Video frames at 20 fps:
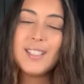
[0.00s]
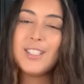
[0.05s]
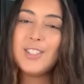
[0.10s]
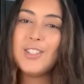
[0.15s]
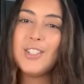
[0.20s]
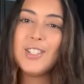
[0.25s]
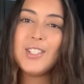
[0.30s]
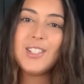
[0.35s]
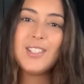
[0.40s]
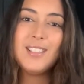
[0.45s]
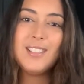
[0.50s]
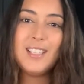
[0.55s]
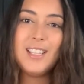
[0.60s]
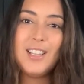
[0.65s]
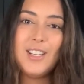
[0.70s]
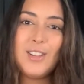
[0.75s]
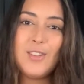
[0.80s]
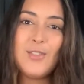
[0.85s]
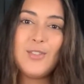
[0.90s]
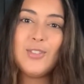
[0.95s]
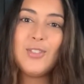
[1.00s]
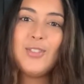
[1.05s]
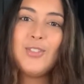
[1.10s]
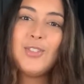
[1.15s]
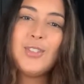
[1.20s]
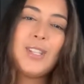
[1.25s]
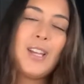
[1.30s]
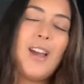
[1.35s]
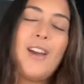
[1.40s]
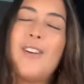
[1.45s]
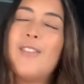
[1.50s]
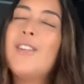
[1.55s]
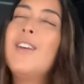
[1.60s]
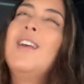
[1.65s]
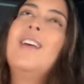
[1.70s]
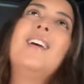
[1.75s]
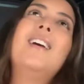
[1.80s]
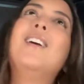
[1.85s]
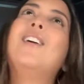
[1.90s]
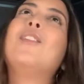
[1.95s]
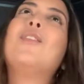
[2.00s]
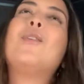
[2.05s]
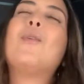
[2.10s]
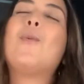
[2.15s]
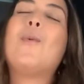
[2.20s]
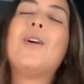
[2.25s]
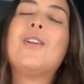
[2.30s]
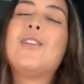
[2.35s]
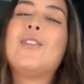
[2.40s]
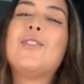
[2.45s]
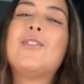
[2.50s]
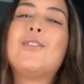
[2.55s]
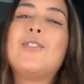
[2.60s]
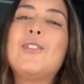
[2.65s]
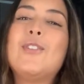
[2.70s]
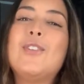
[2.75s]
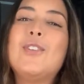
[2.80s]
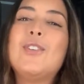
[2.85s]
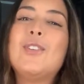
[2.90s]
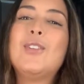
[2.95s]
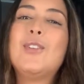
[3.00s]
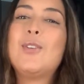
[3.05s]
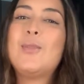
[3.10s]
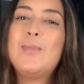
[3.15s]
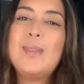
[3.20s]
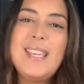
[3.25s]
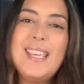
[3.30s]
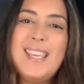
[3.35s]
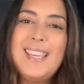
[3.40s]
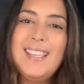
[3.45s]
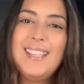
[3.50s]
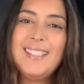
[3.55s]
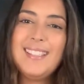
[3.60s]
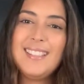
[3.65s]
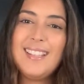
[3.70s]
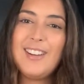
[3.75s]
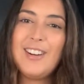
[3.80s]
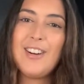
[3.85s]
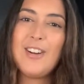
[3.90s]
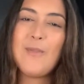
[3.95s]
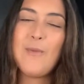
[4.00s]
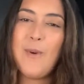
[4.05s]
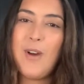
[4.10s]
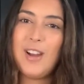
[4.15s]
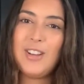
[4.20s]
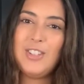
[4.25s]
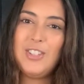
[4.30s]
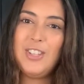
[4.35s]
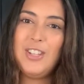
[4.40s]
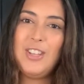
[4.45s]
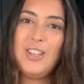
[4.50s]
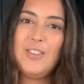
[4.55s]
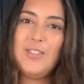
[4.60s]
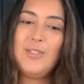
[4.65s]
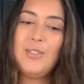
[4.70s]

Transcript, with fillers: It just continues. You just have the wonderful little beings that are watching you,